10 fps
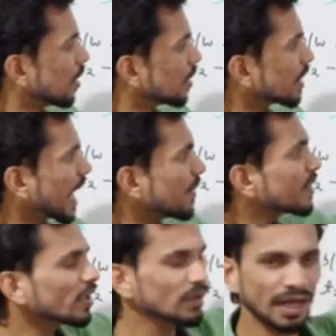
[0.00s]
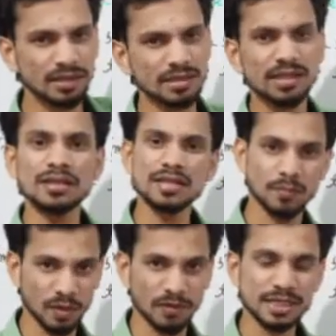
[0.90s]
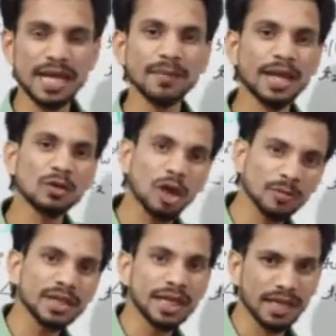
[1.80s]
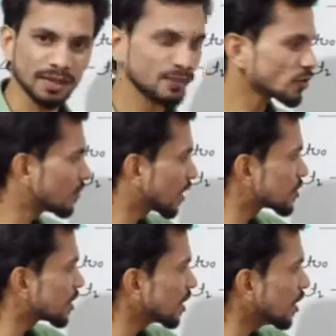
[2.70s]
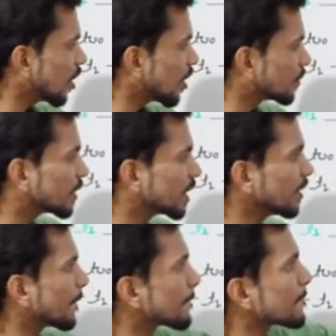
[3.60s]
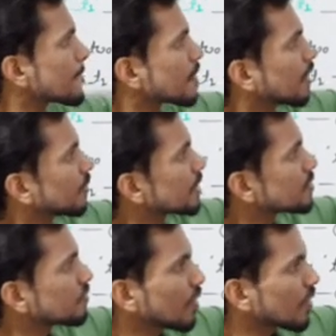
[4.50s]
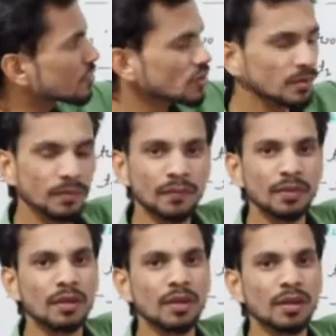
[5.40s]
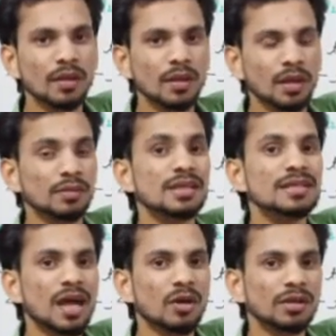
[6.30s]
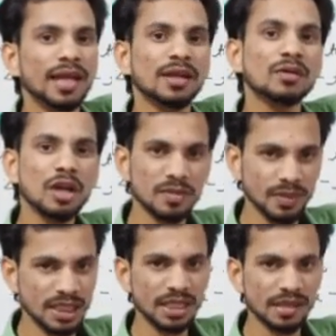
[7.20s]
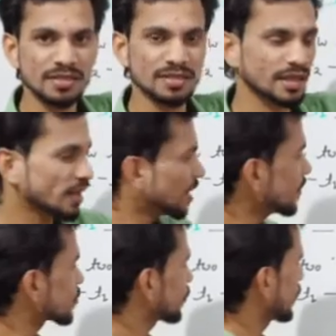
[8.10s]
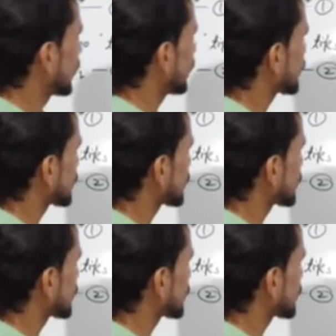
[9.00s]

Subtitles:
time can in the simple ways time cannot be negative, so velocity of this watch or the sound cannot be taken as negative, so we will use